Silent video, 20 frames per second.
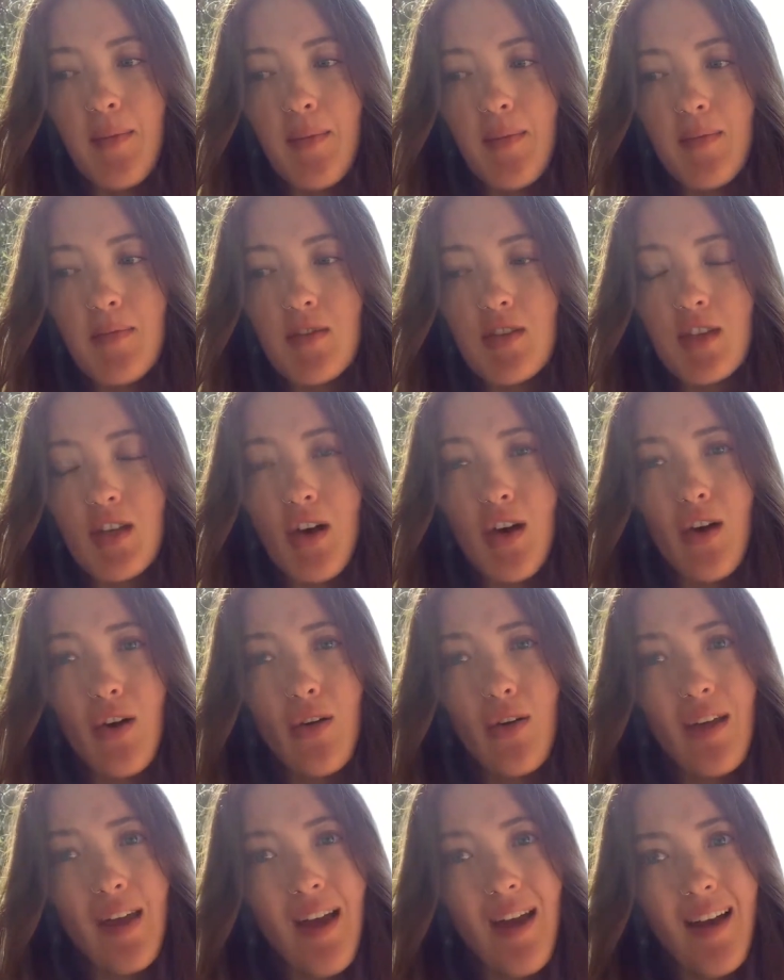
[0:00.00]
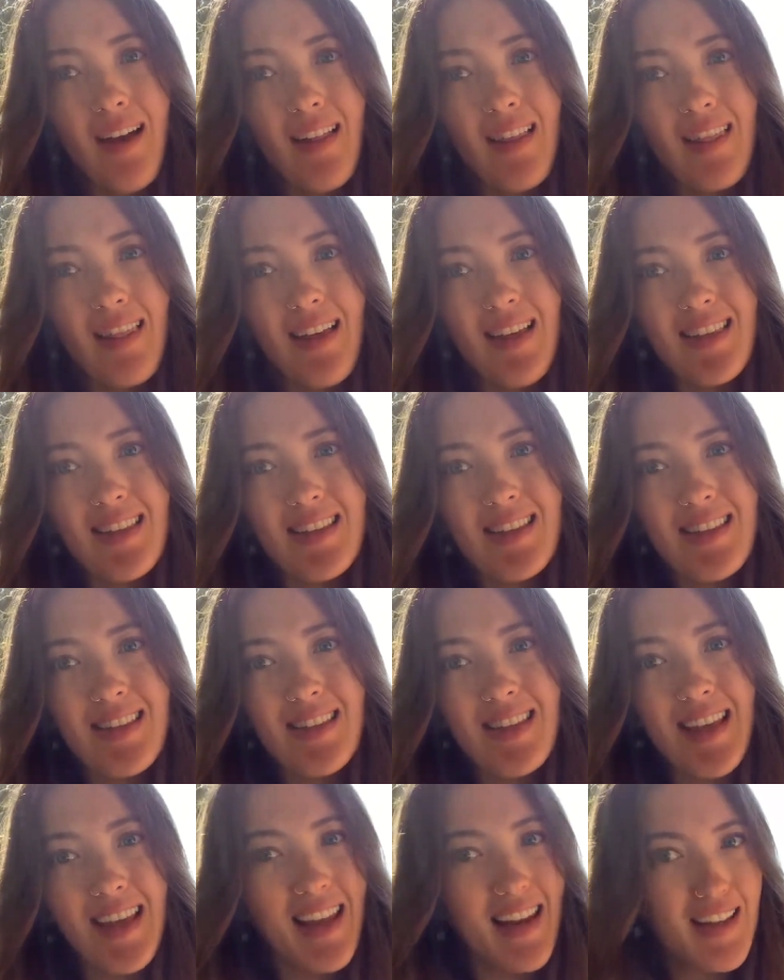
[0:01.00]
So yeah, let's
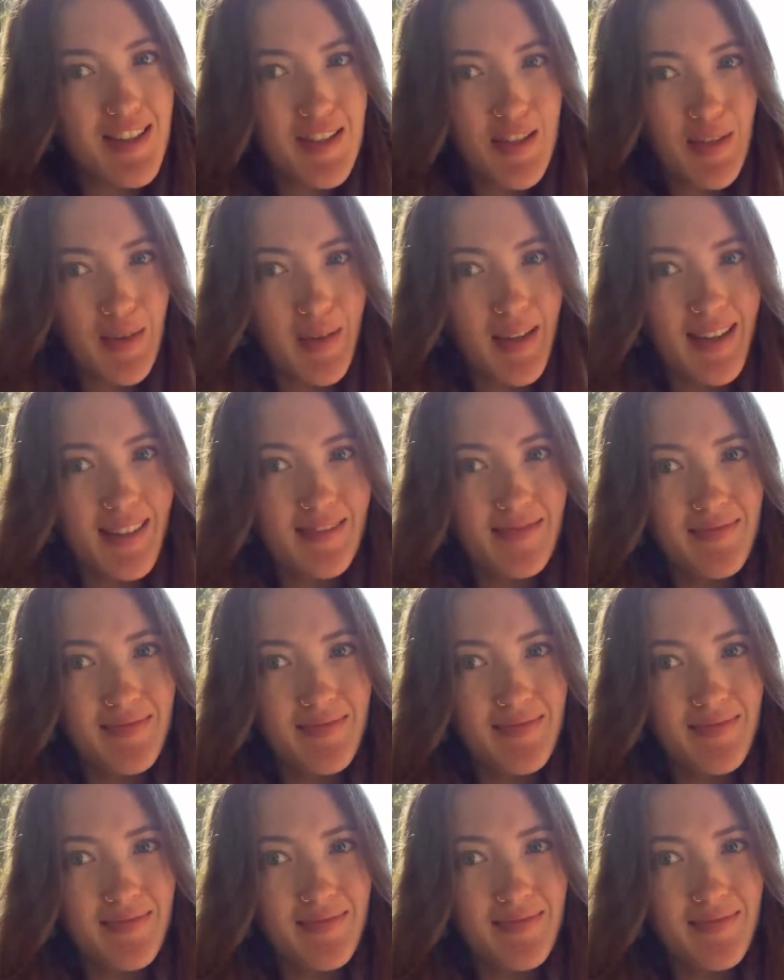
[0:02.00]
get into it.